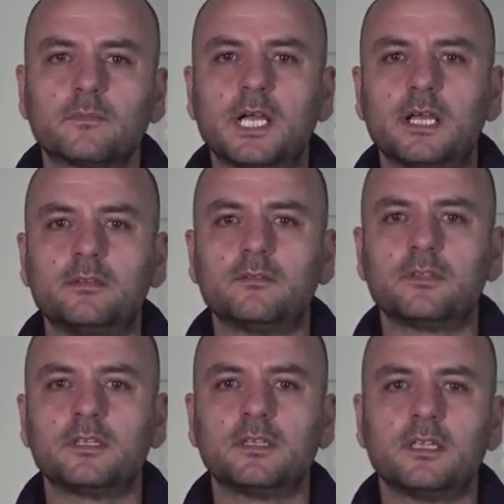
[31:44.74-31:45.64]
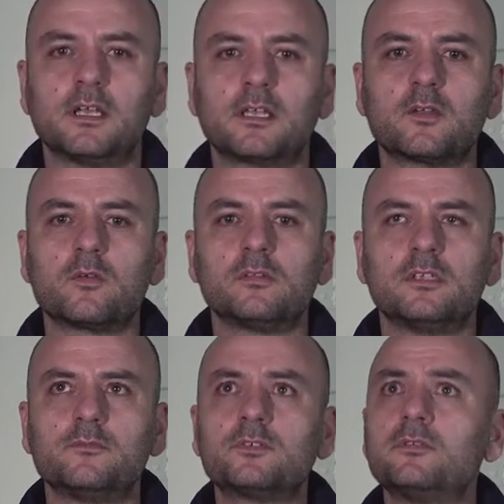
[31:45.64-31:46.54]
I don't think they I can call
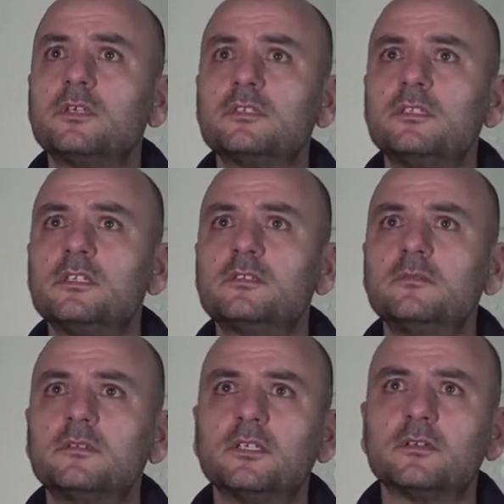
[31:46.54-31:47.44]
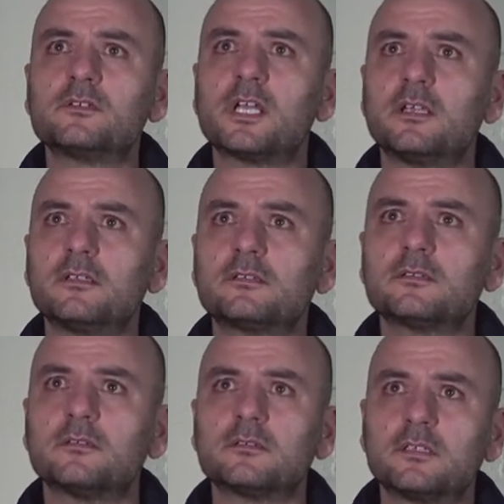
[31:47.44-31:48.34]
them true Yazidi you know channels
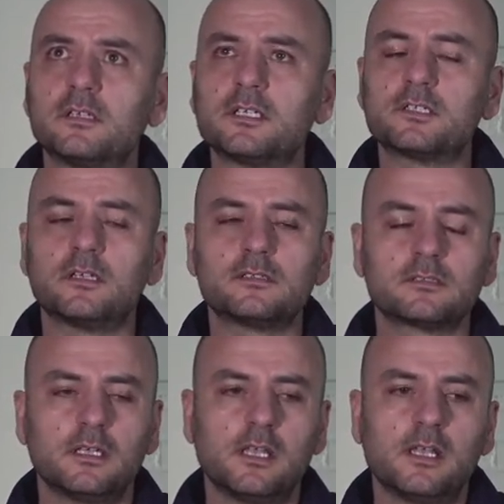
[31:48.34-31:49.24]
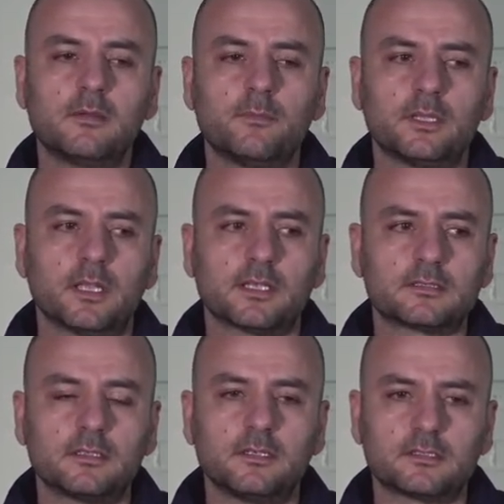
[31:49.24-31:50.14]
or satellite channels, but like I
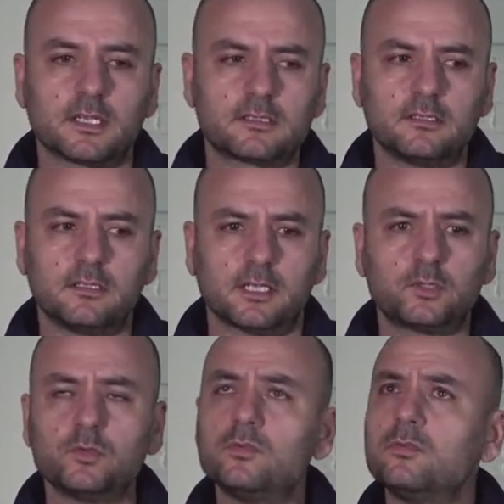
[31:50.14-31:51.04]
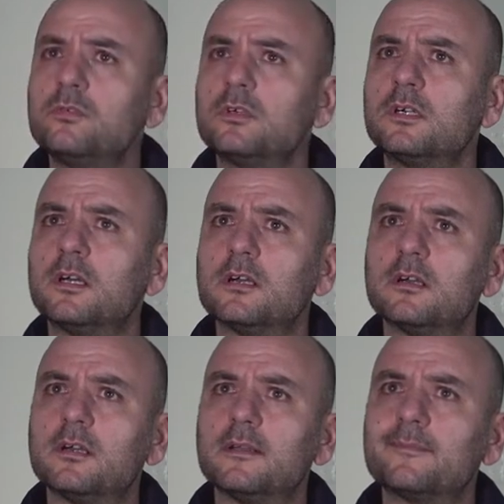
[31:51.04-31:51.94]
said, there's actually like two
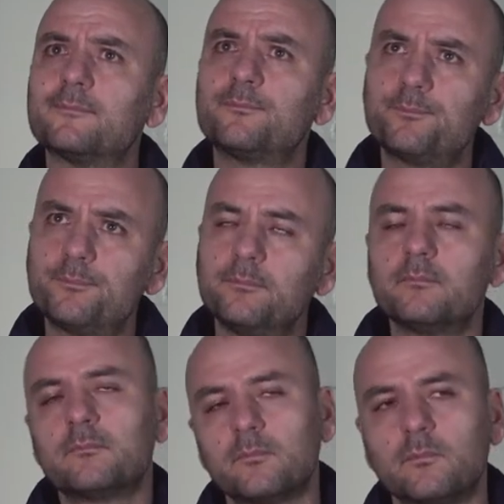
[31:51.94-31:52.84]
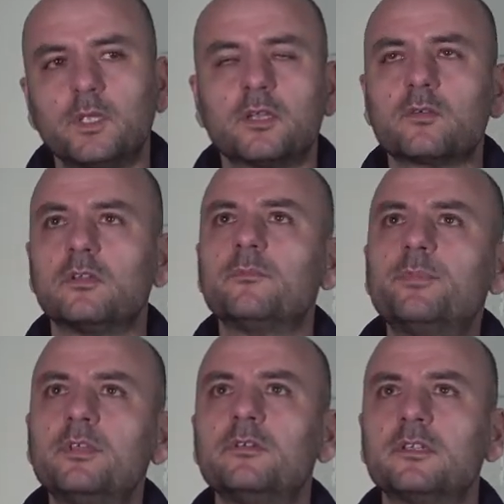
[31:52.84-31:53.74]
uh, we can call them
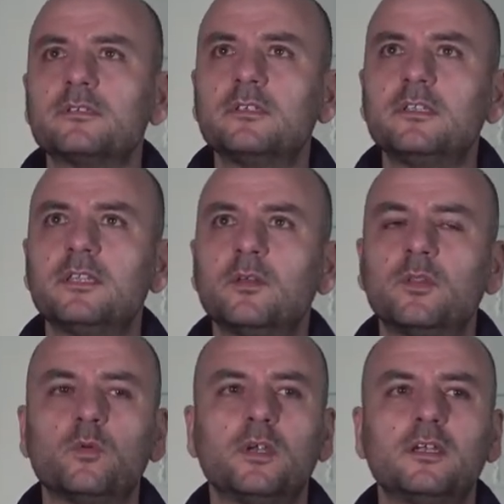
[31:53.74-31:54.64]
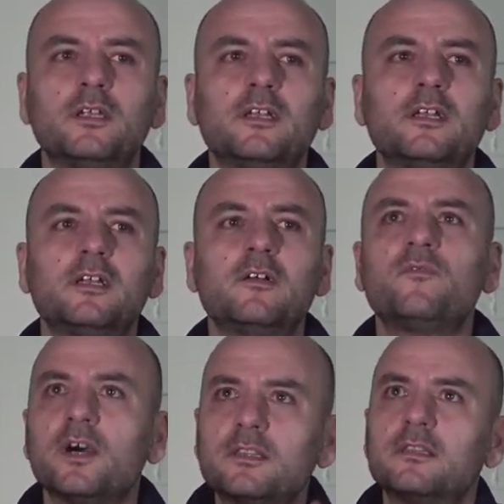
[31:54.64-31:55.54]
pure Yazidi. They, they were
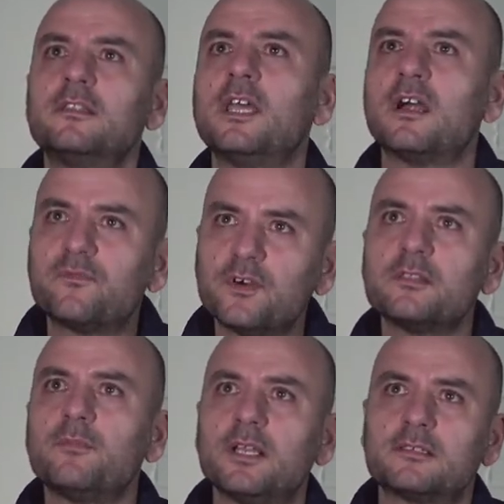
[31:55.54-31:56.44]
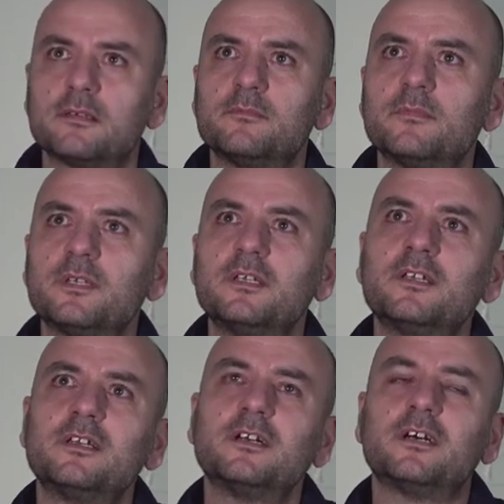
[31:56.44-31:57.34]
fund they are funded by some
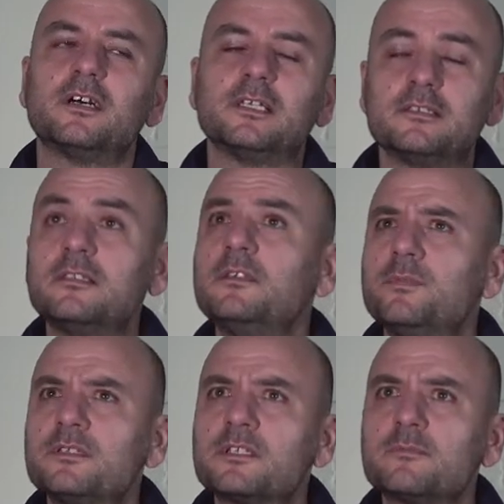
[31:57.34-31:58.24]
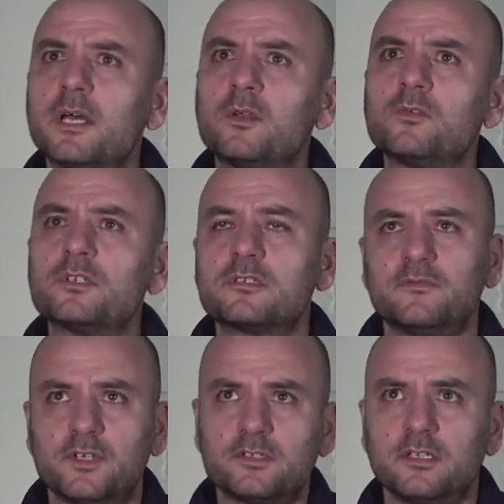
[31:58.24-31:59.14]
uh, Yazidi businessman who just
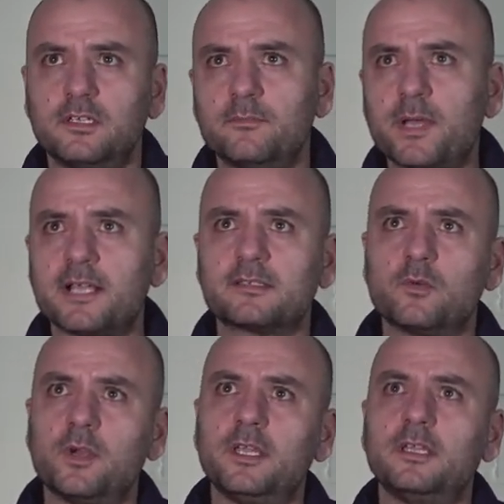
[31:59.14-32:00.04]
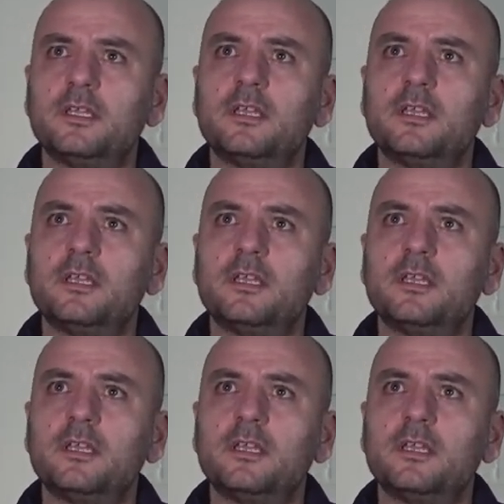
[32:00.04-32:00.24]
eventually passed away.